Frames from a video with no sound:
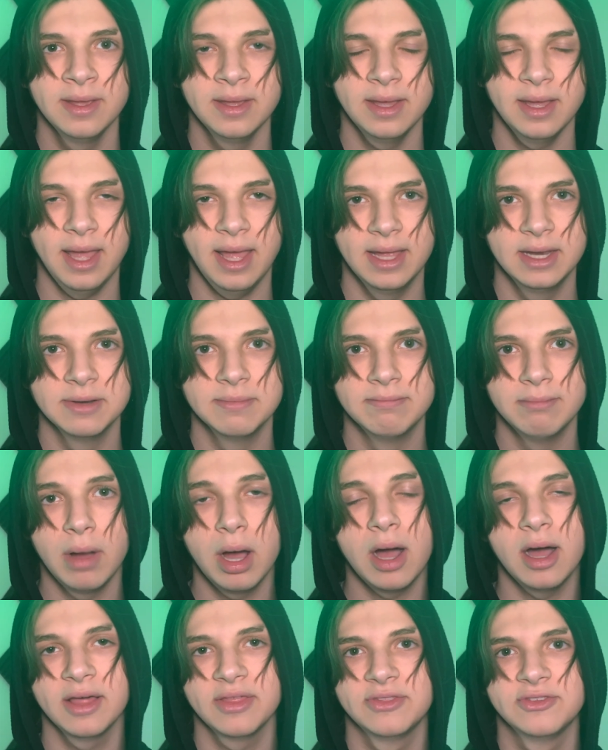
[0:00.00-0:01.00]
And
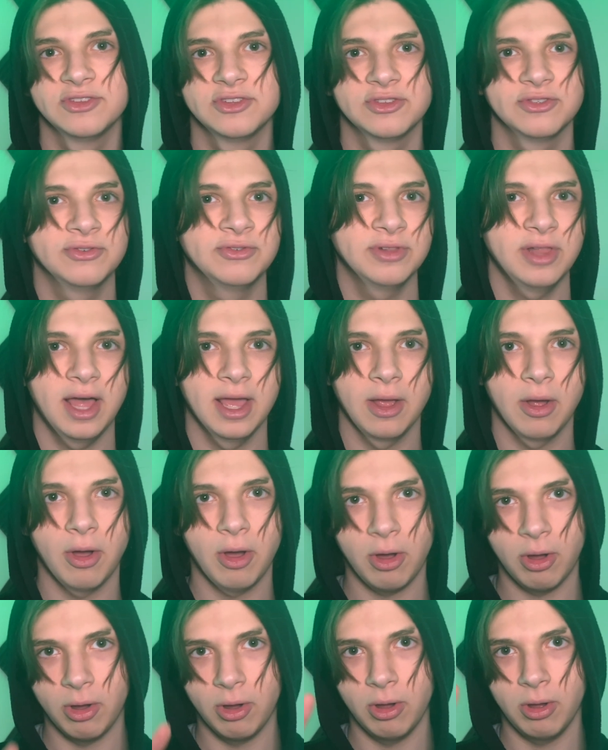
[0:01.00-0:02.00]
moths fly
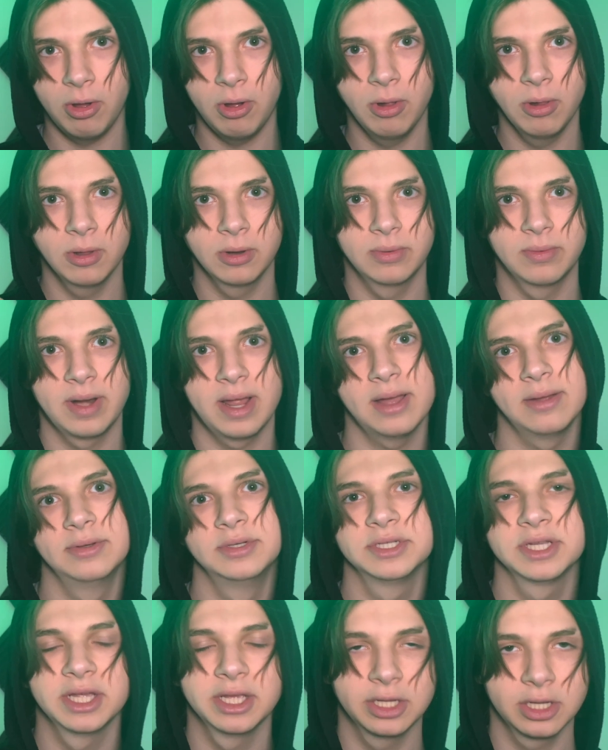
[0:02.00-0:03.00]
all
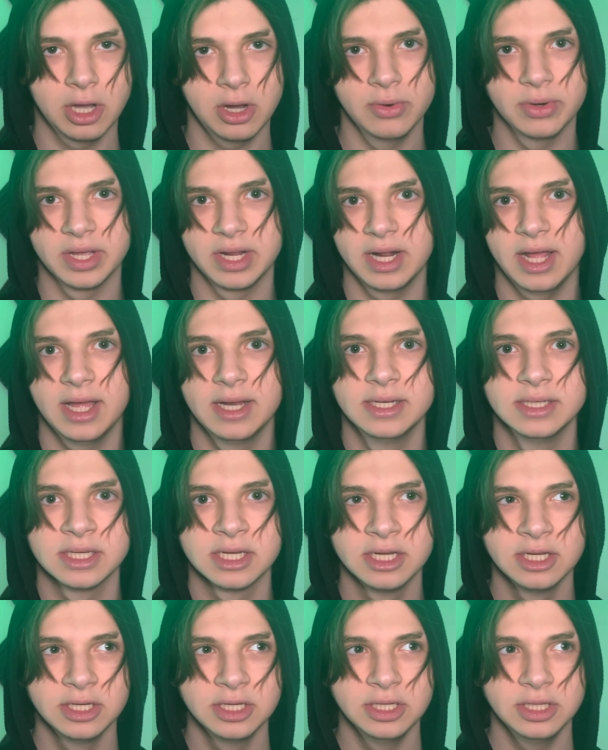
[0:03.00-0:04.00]
around and coat it, and
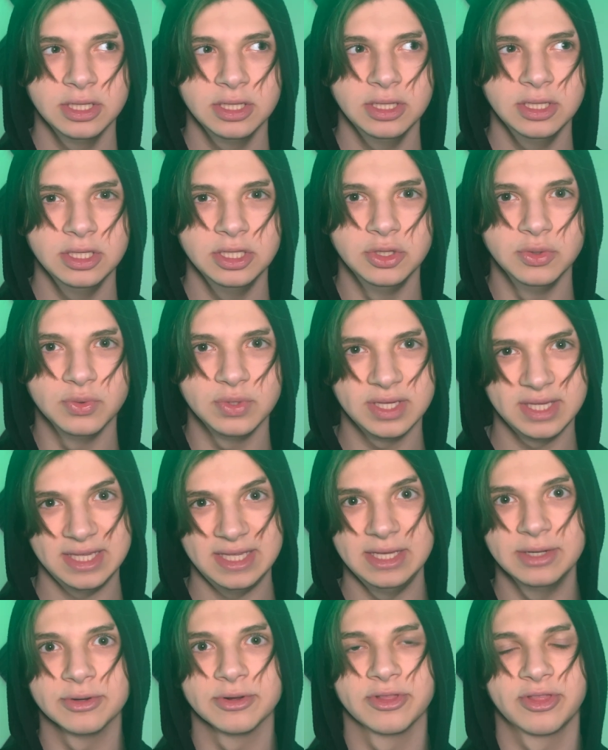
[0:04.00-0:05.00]
you
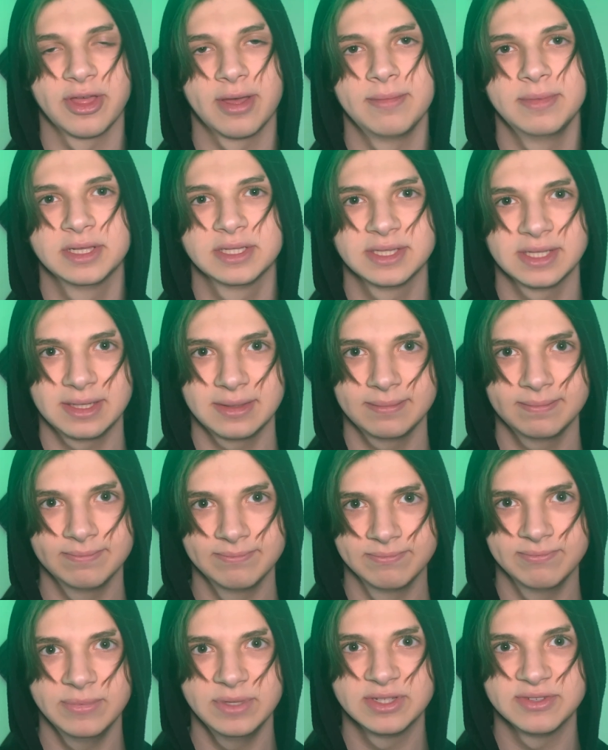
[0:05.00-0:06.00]
hear them. It's like,
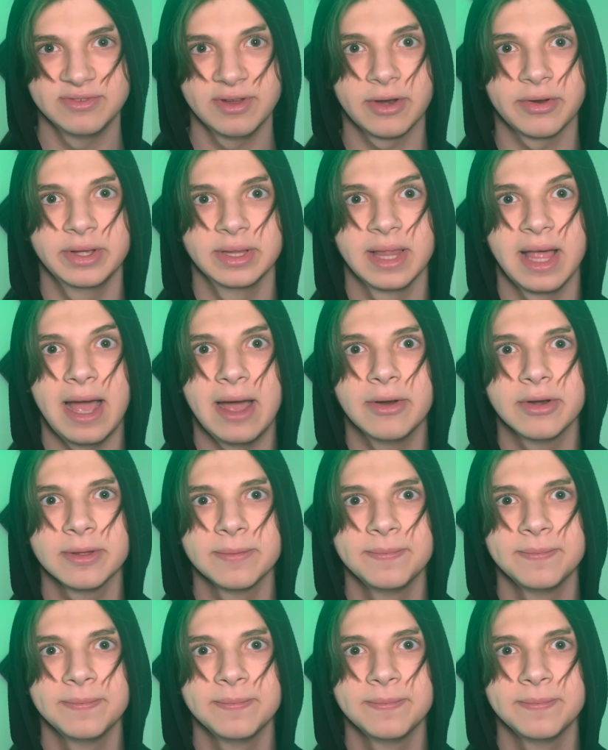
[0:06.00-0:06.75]
it's very loud.